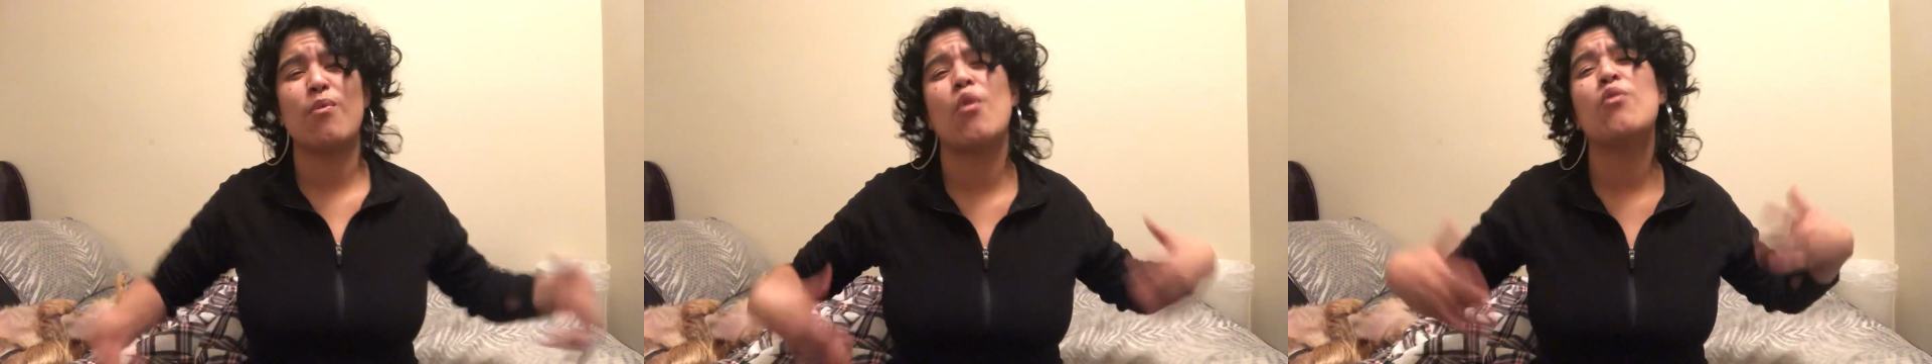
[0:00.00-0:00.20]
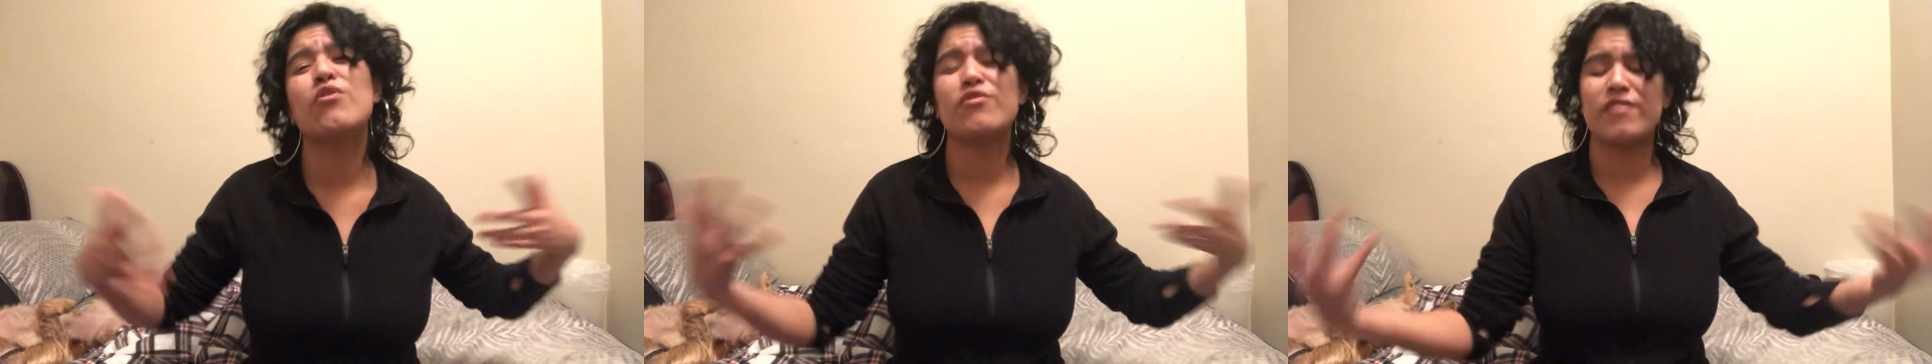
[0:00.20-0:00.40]

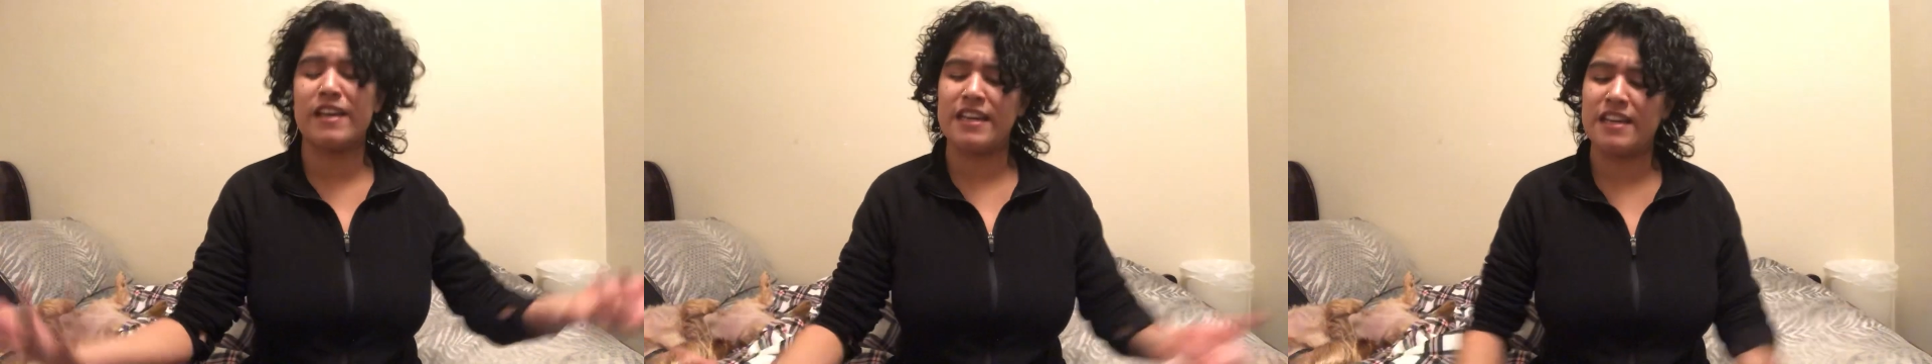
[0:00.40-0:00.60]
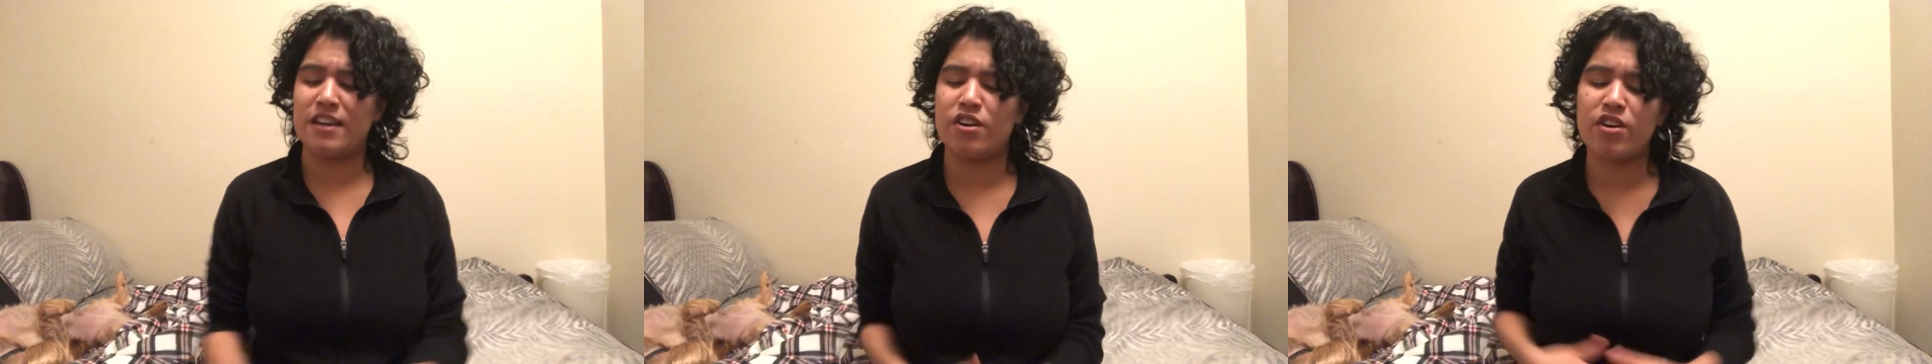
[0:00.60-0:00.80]

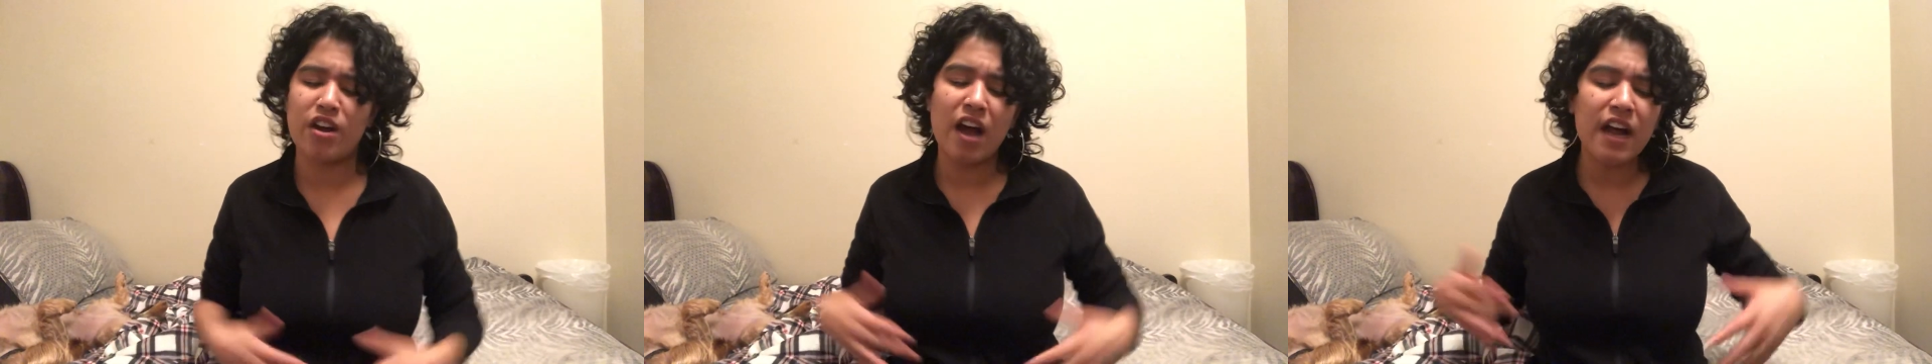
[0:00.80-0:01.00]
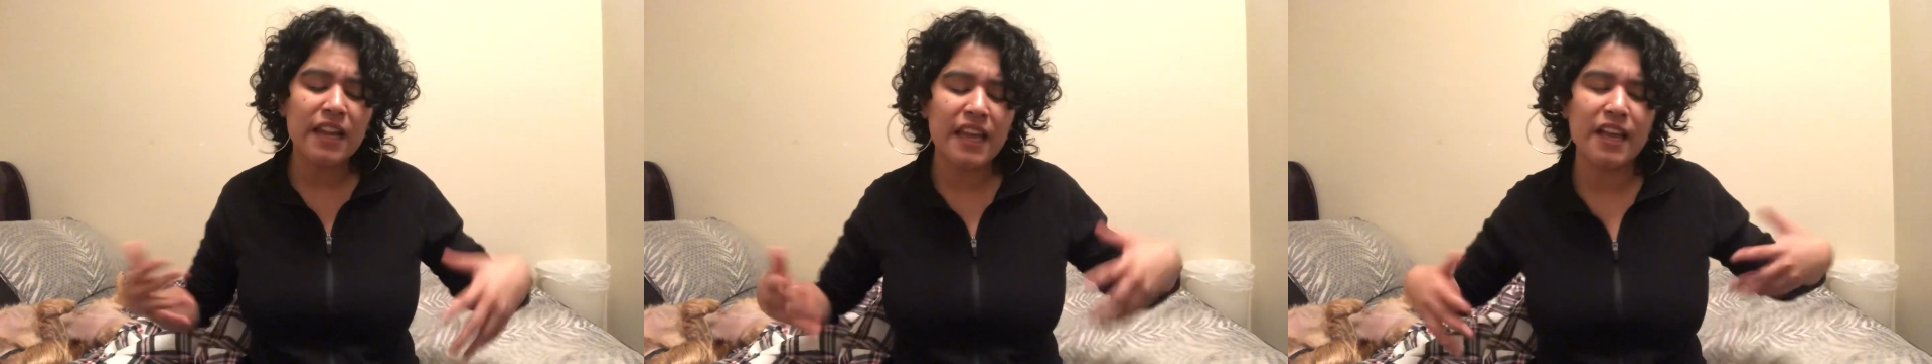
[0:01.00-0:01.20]
motivated or
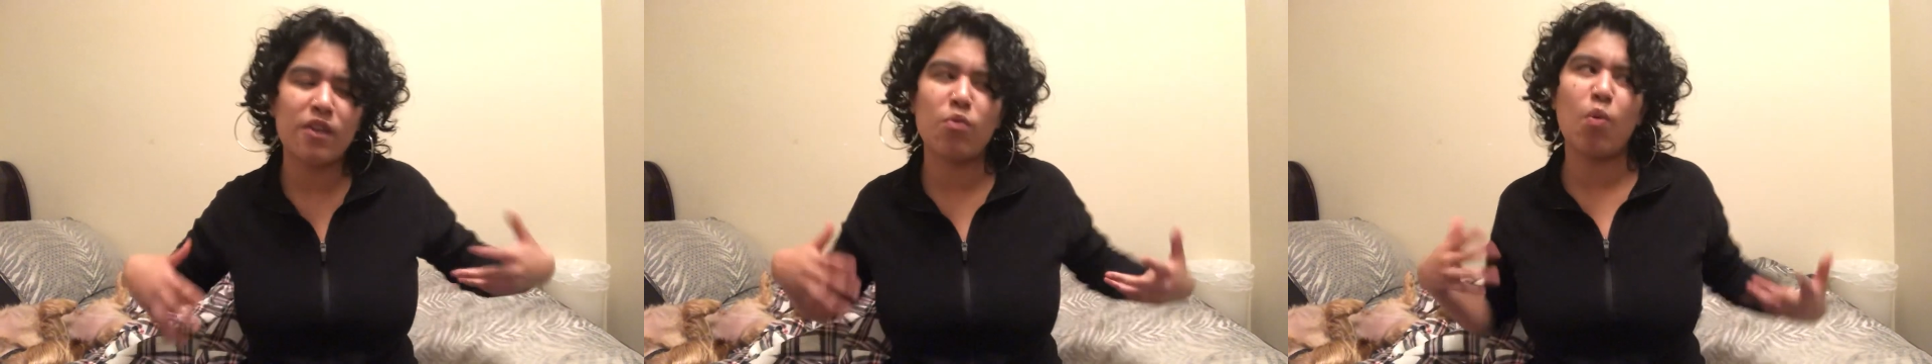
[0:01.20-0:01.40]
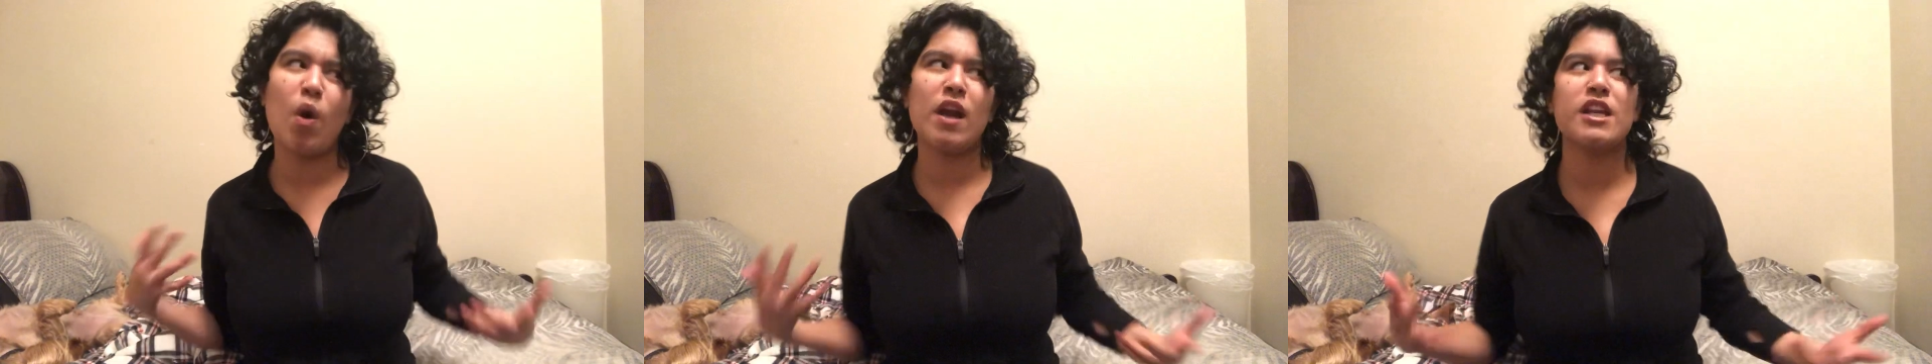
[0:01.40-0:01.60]
not
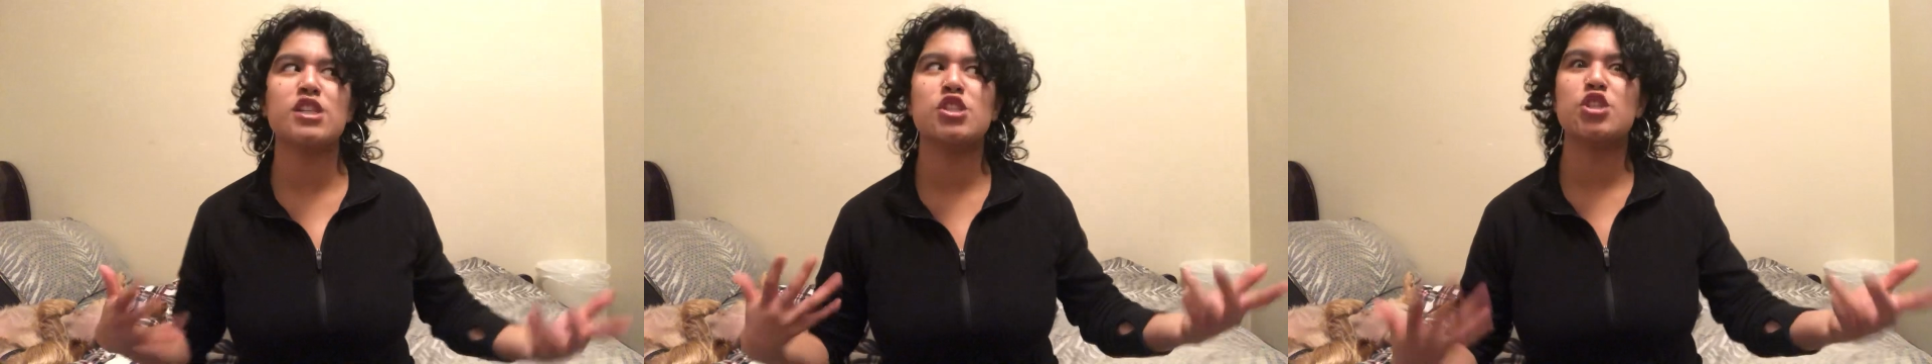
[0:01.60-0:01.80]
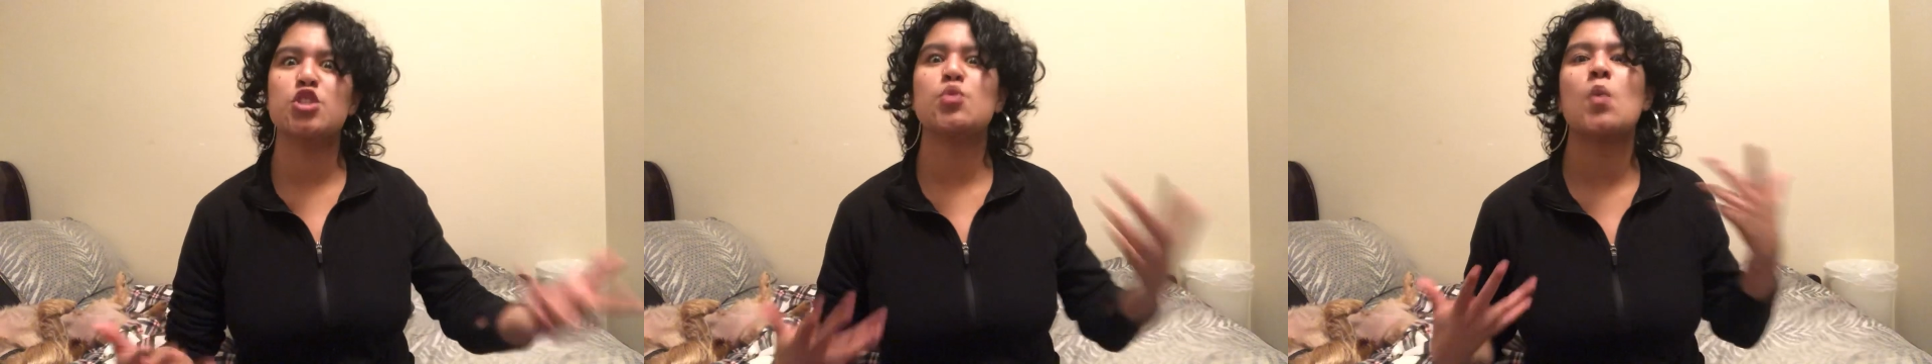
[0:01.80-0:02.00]
like wanting
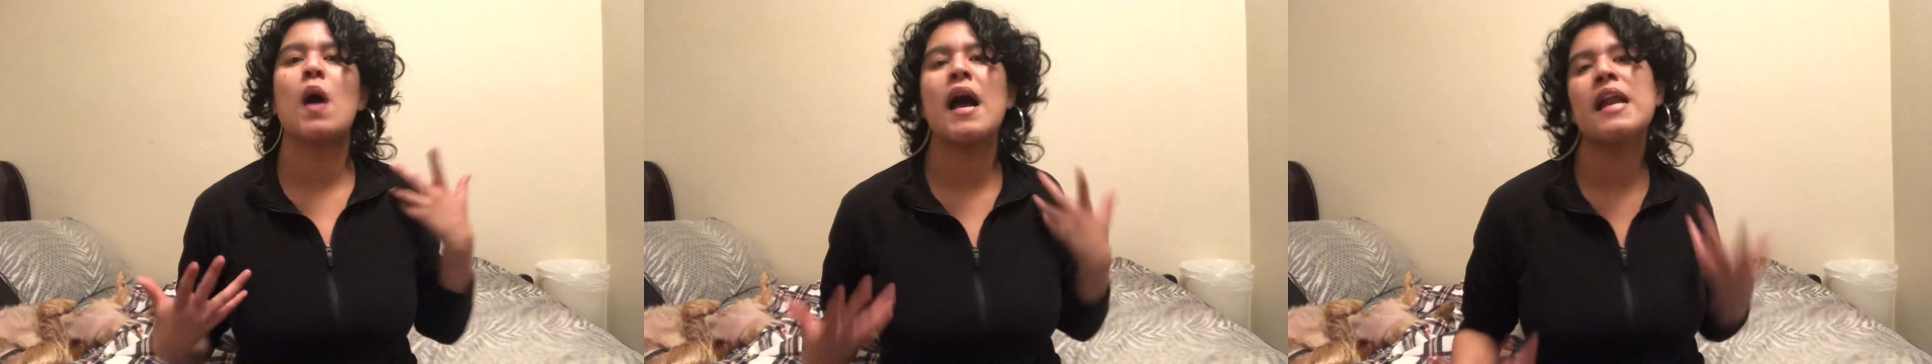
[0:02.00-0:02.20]
to do